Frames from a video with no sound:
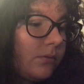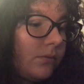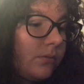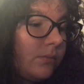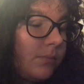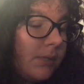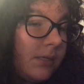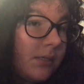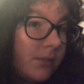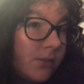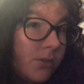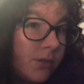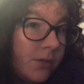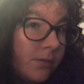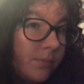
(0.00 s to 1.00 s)
meeting
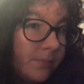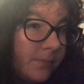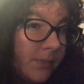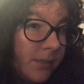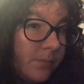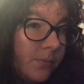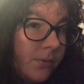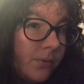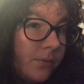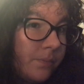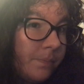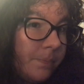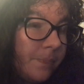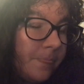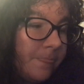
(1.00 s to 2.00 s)
certain people
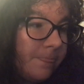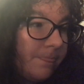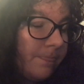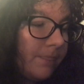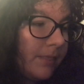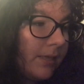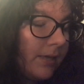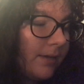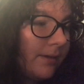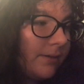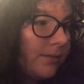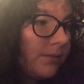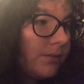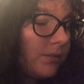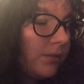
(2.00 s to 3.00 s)

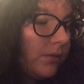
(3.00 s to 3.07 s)
and